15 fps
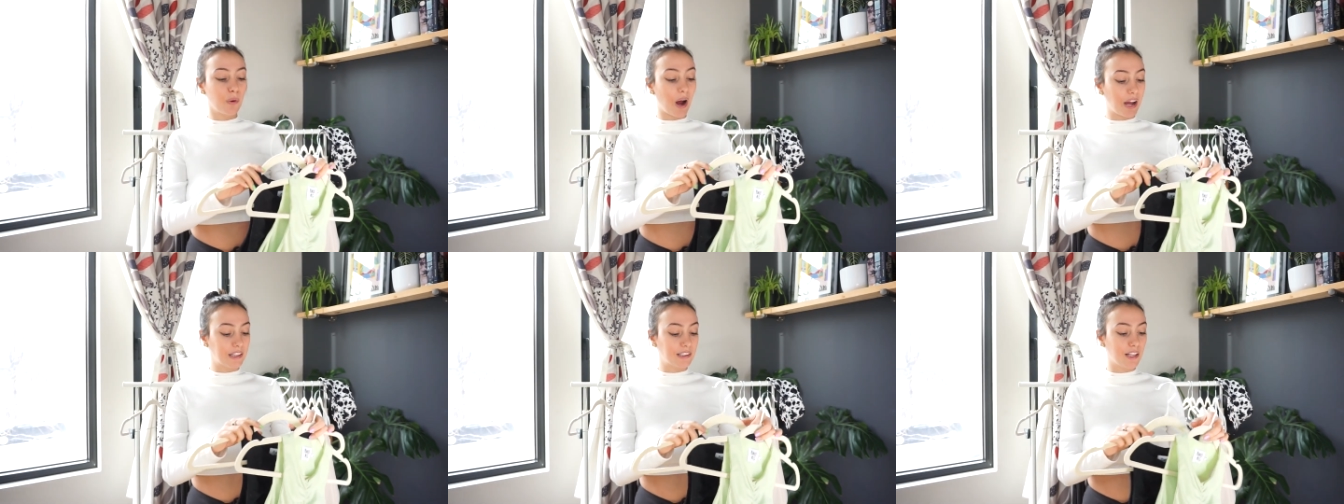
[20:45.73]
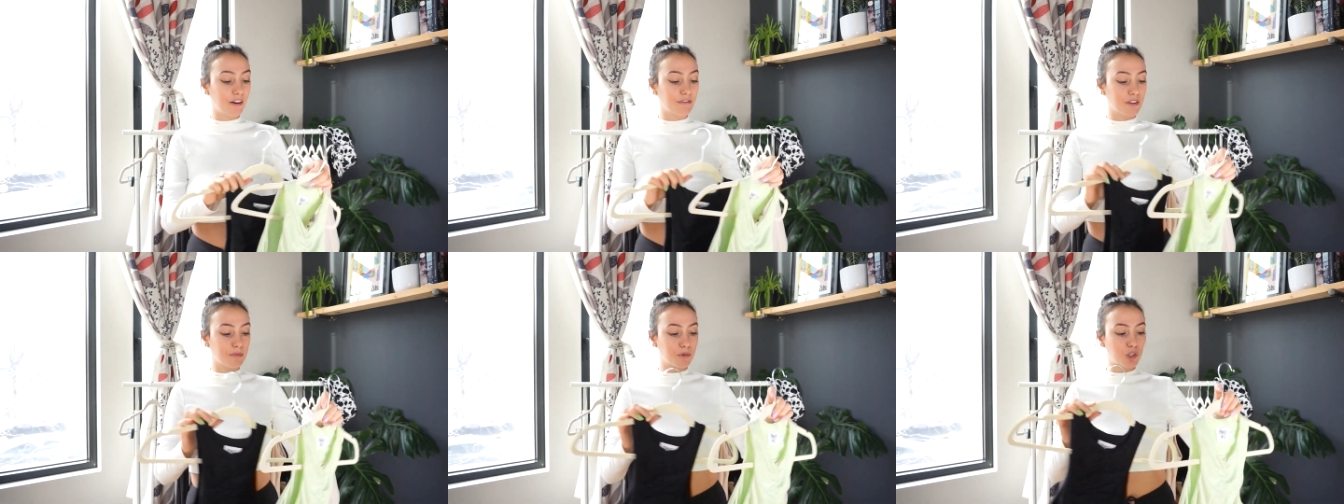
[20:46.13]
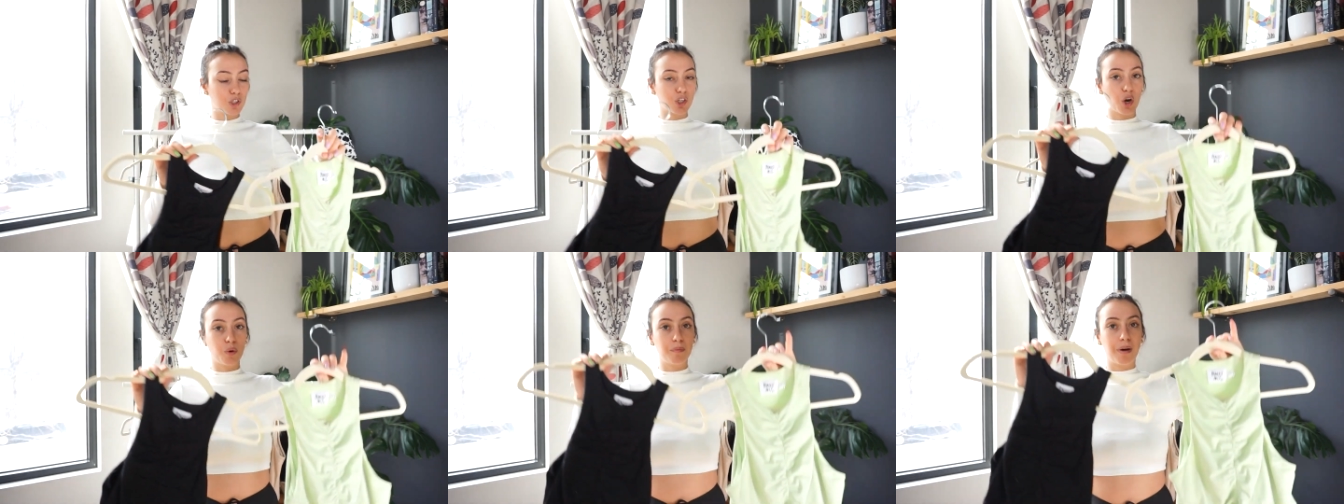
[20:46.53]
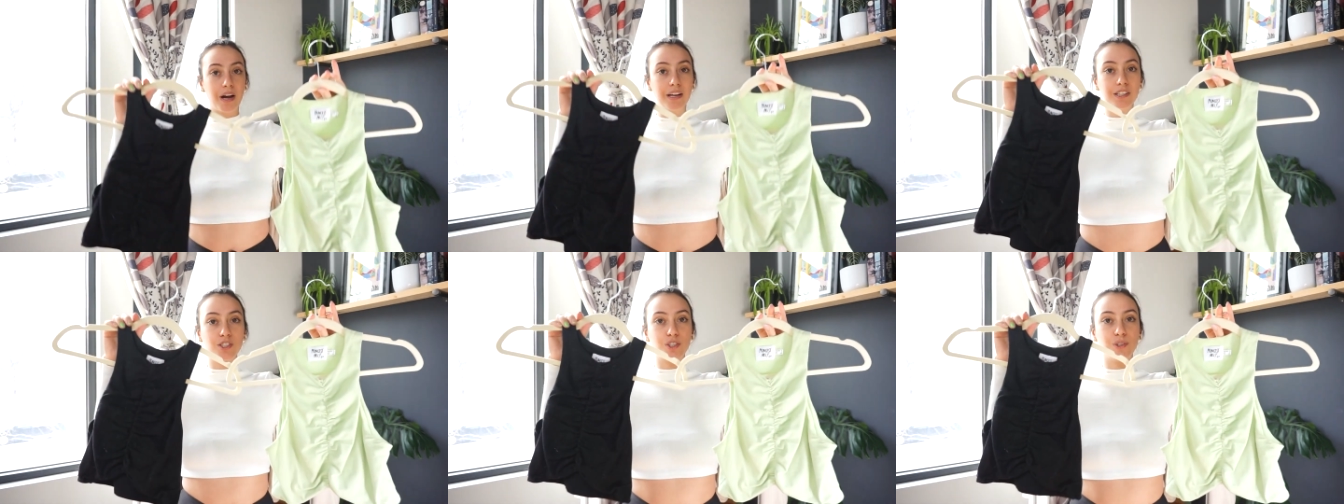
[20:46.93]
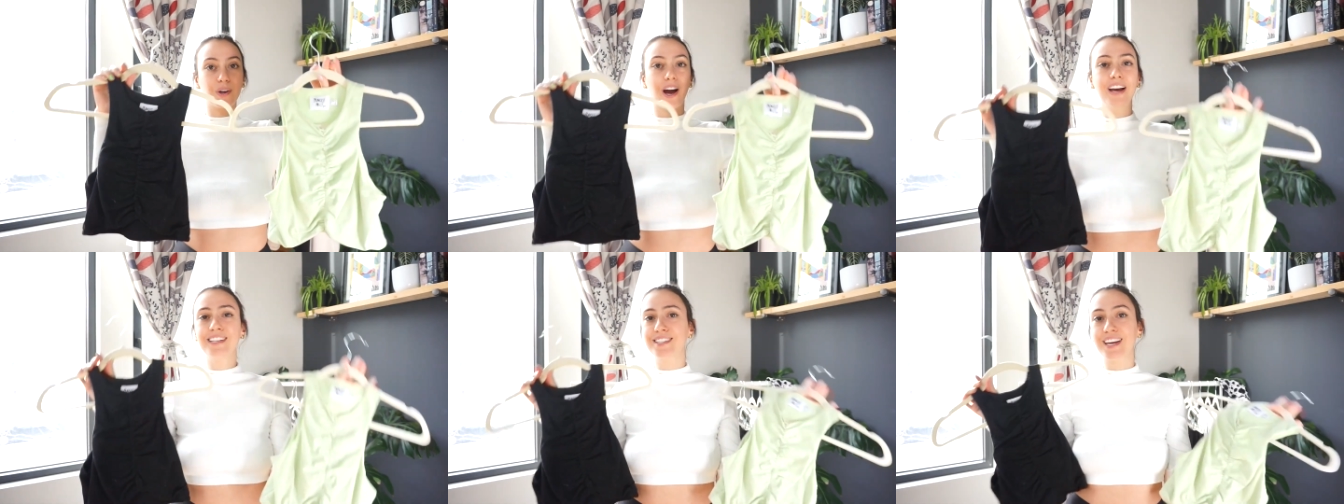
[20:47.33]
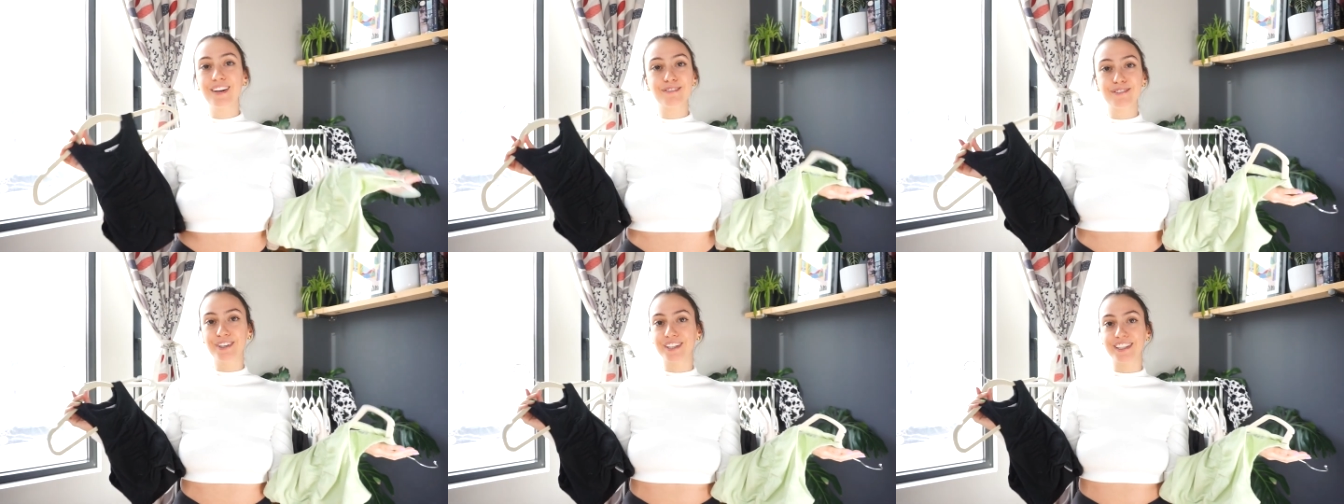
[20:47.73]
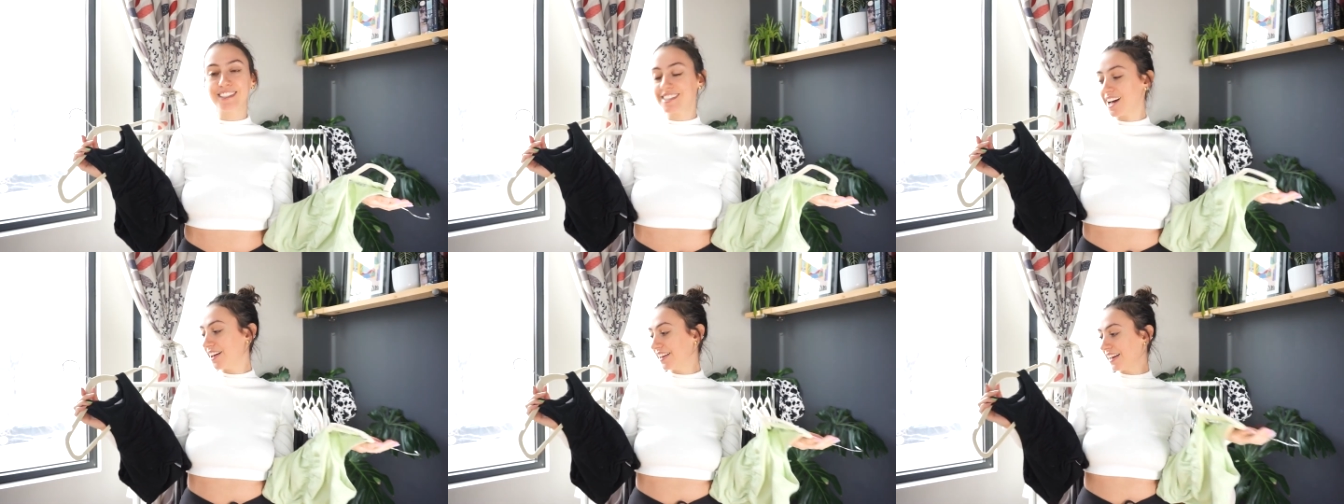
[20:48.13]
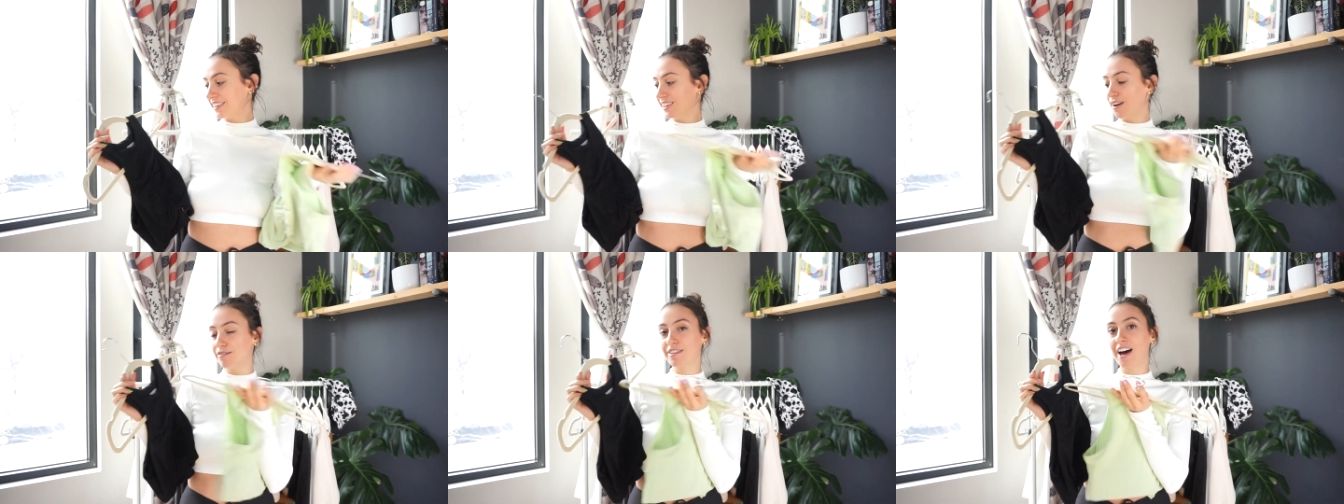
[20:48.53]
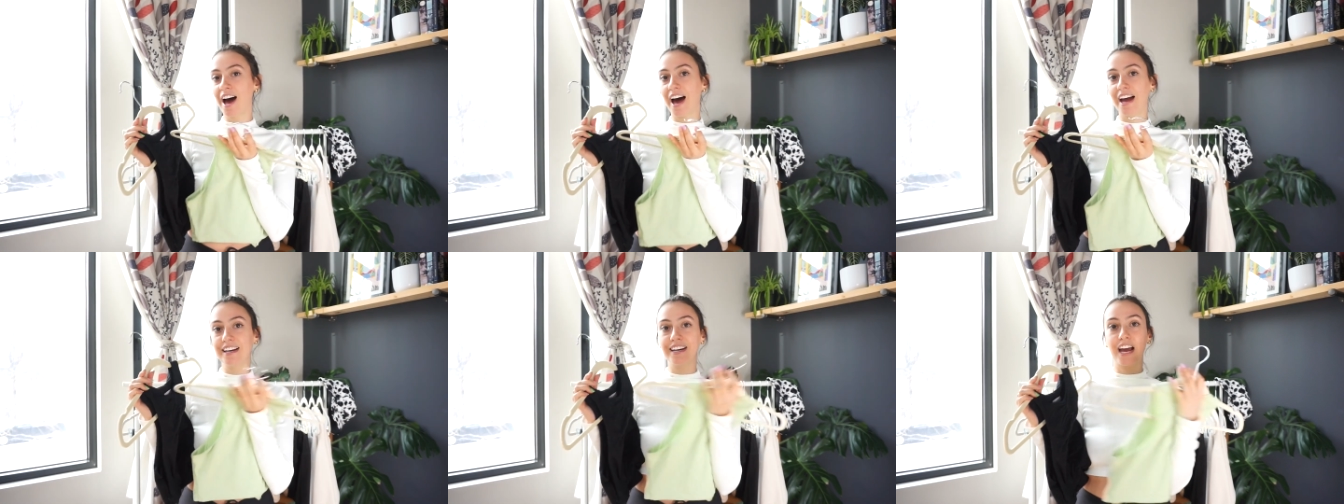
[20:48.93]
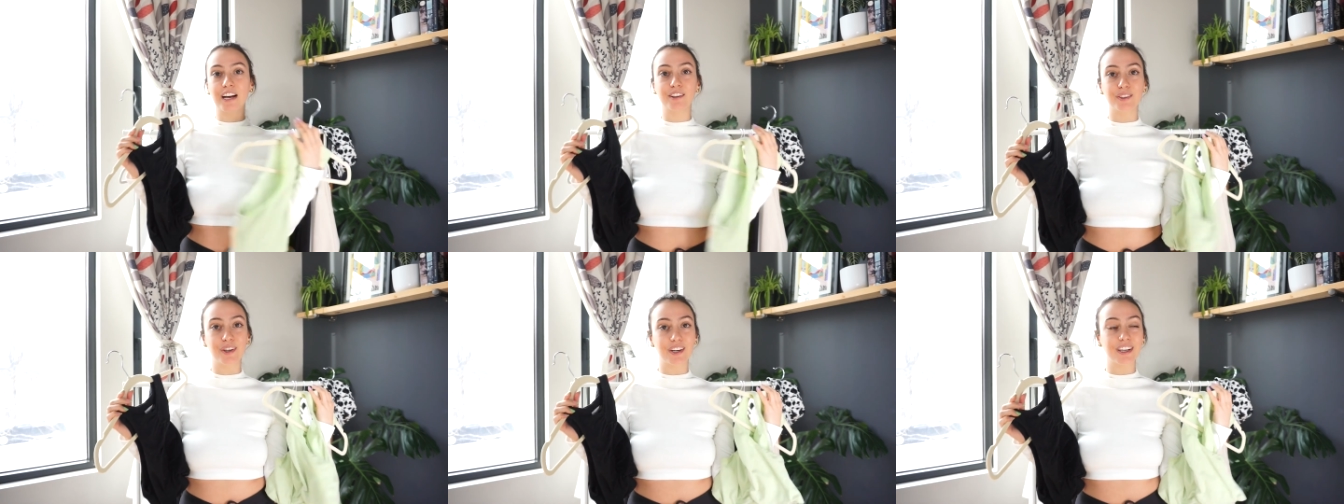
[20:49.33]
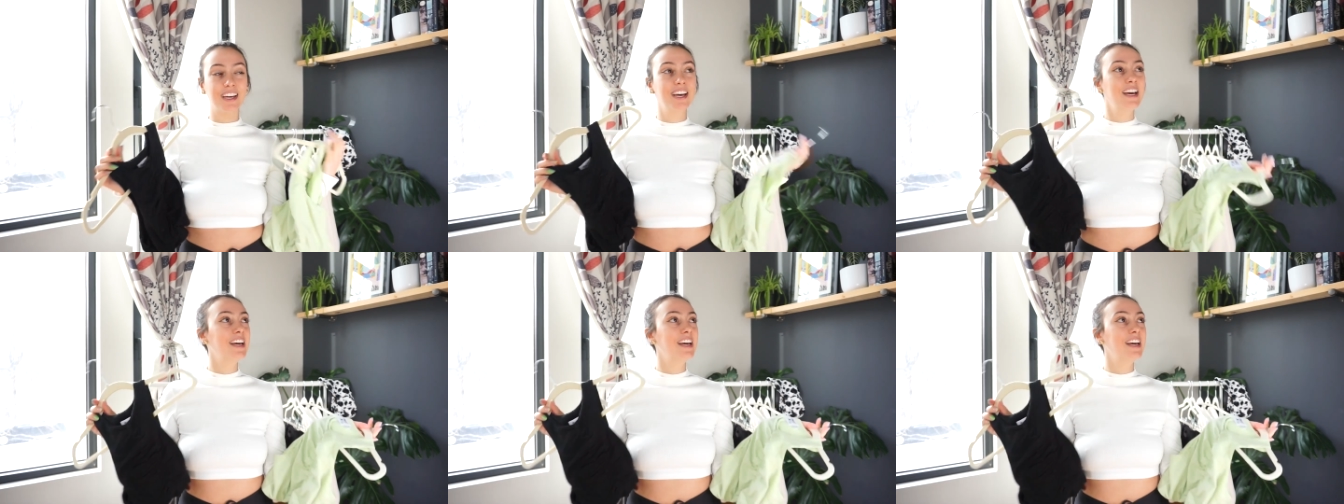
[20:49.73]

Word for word: I love them so much. You guys can really tell I love the high neck look.